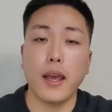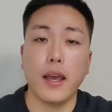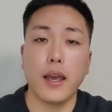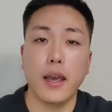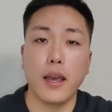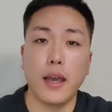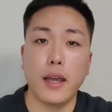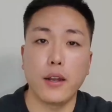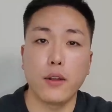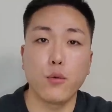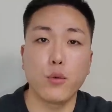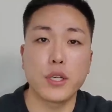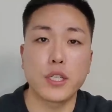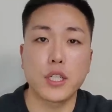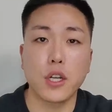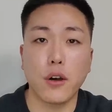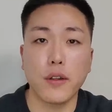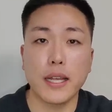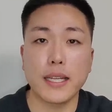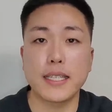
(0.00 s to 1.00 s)
And we
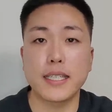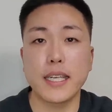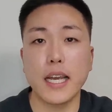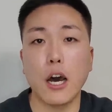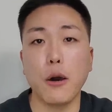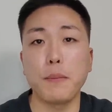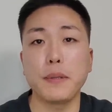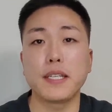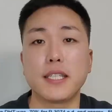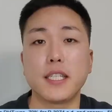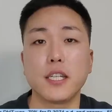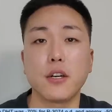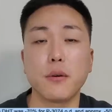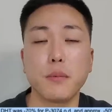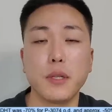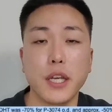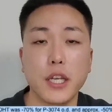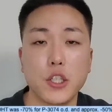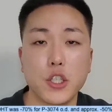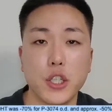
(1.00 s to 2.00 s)
saw that scalp and
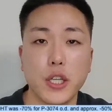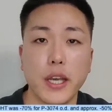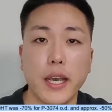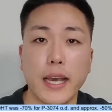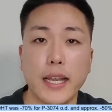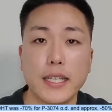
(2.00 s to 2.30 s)
serum DHT